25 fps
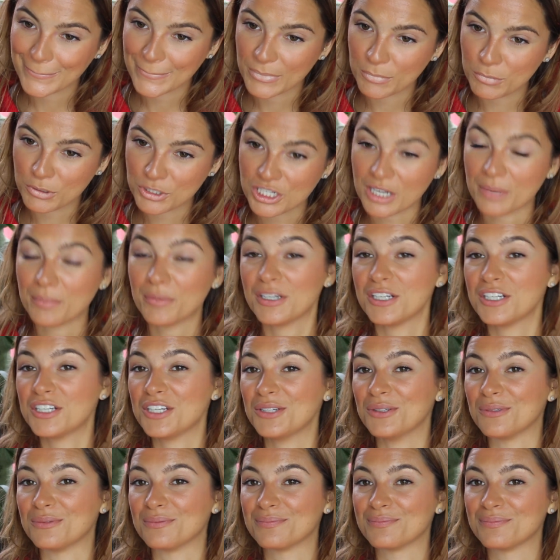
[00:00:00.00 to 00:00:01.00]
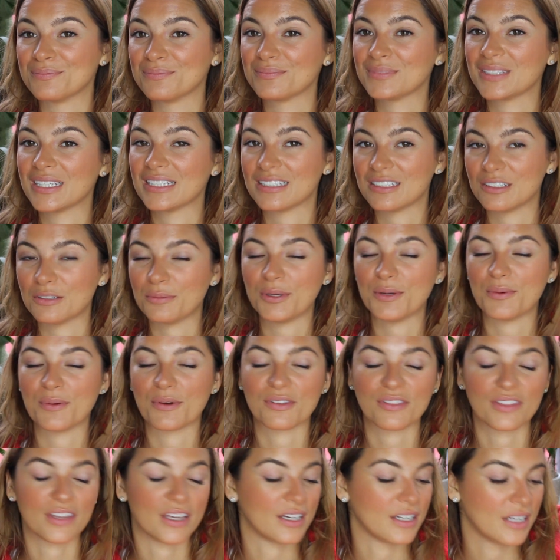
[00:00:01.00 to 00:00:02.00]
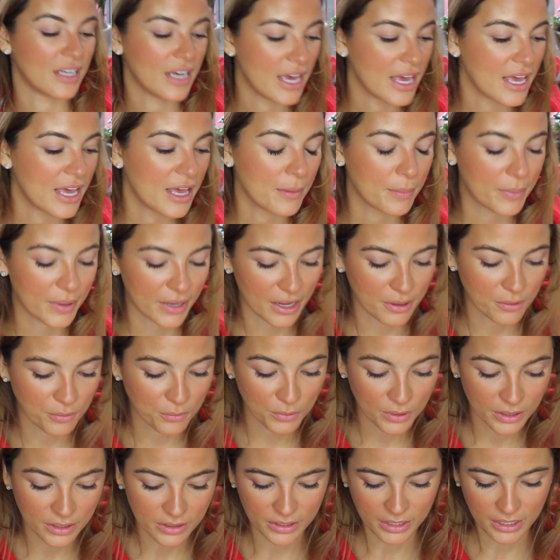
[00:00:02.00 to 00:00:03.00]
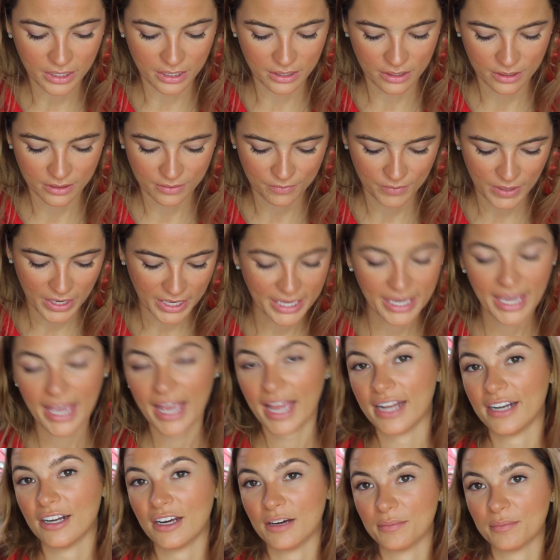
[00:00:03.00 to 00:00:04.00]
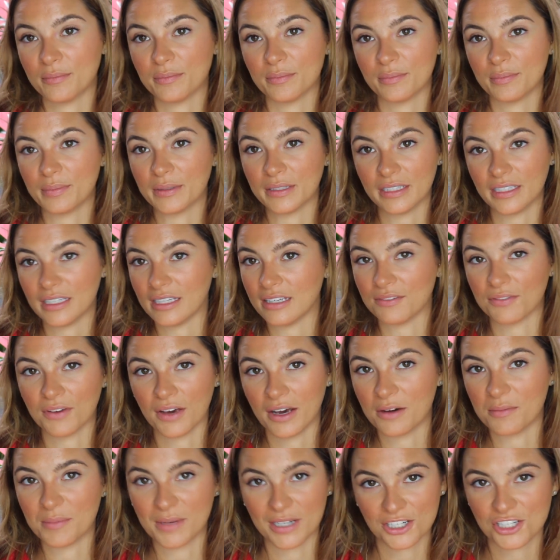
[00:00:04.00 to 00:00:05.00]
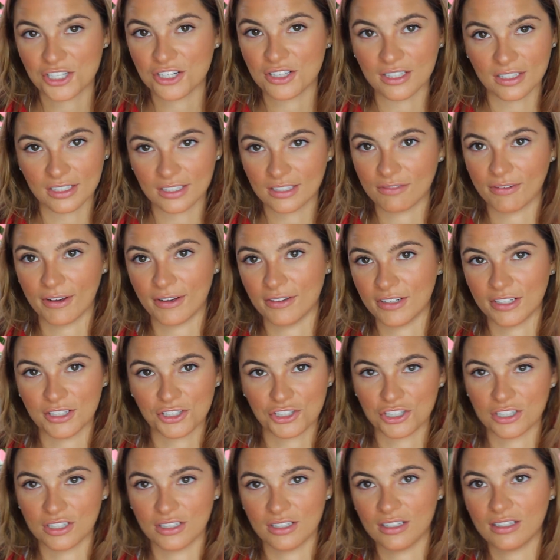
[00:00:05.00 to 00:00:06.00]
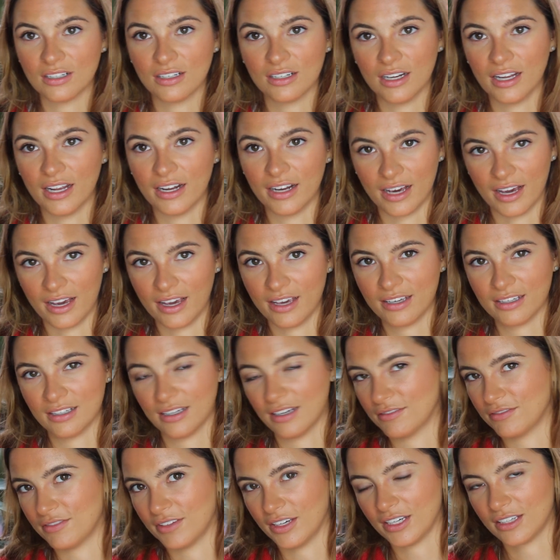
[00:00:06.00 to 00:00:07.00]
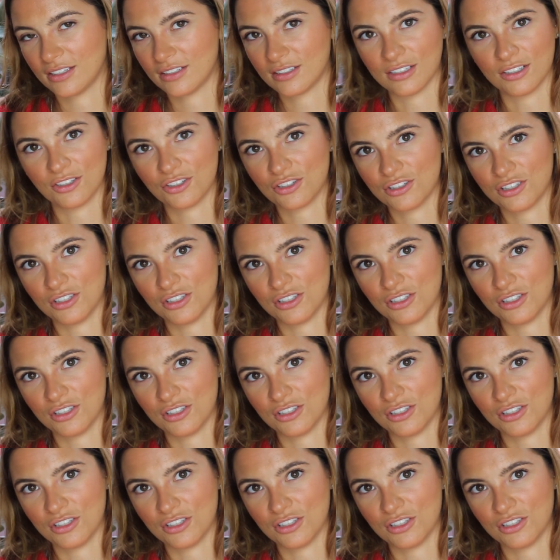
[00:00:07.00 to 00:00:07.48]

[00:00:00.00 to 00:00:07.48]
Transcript: which I'm gonna do because it'll be worth it. But I cannot believe how much this foundation and I have like such a